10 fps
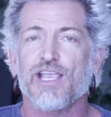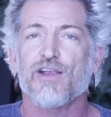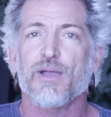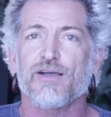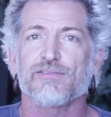you
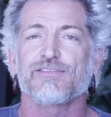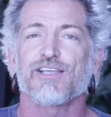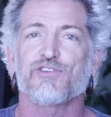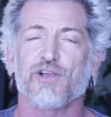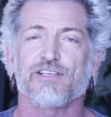care about
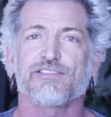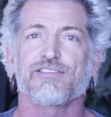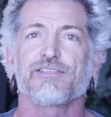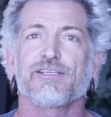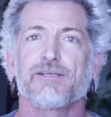and
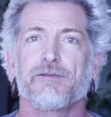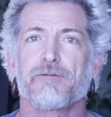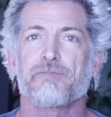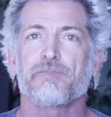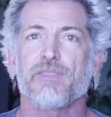trust
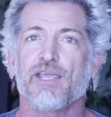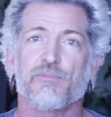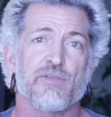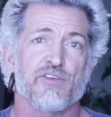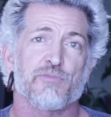
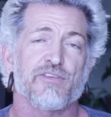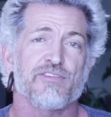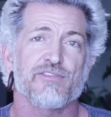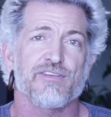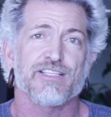and
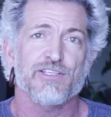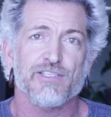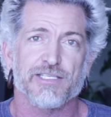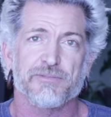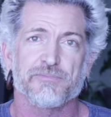express it
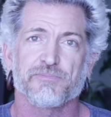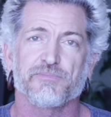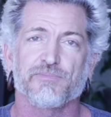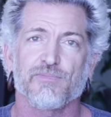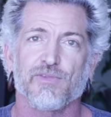clearly.
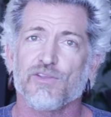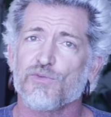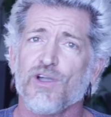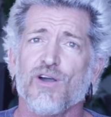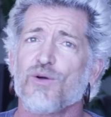
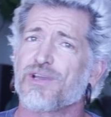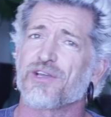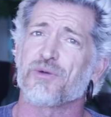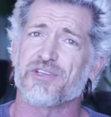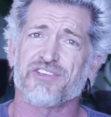Because we all want
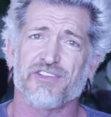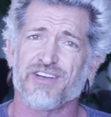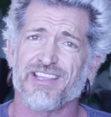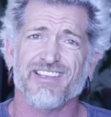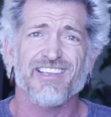to help each
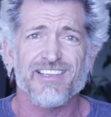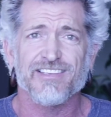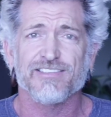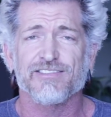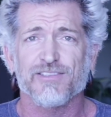other, I
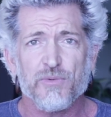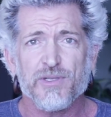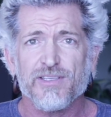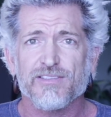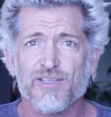think. Don't
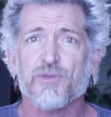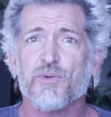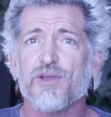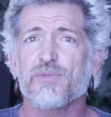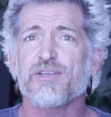we? Don't we
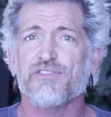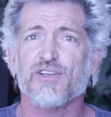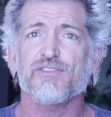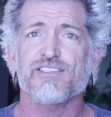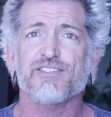want to be of
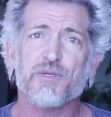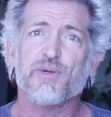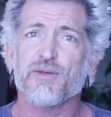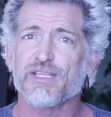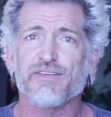service? Don't we
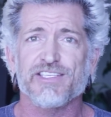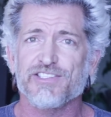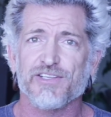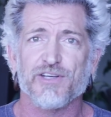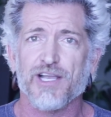want to lift
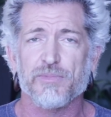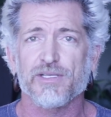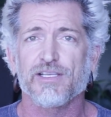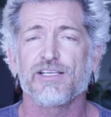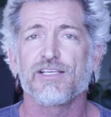each other up?
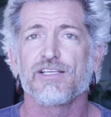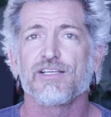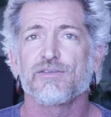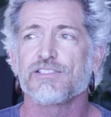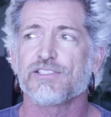
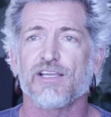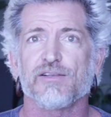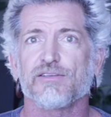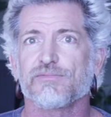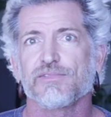We just got
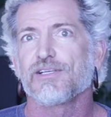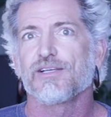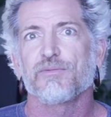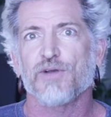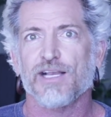to
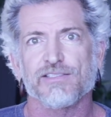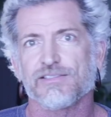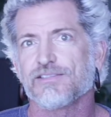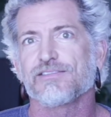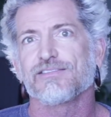
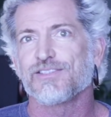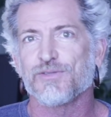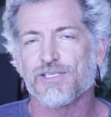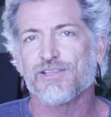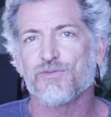practice
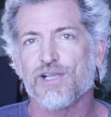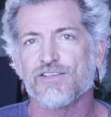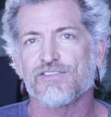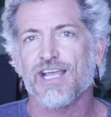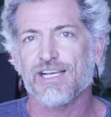doing it in
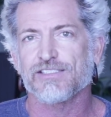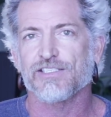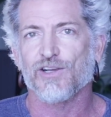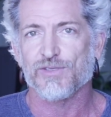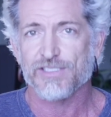ways that
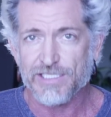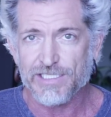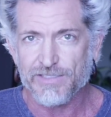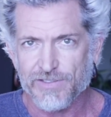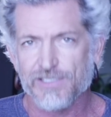actually are
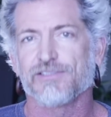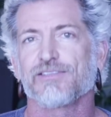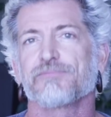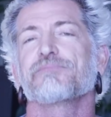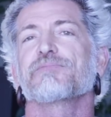received.
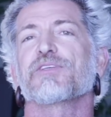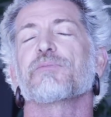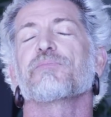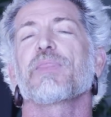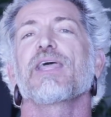So
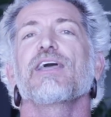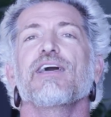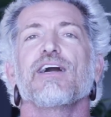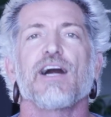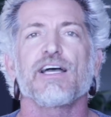
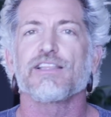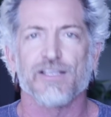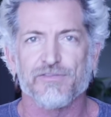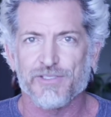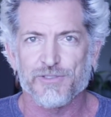I
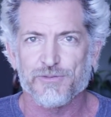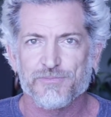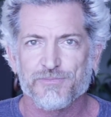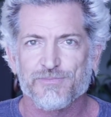love you.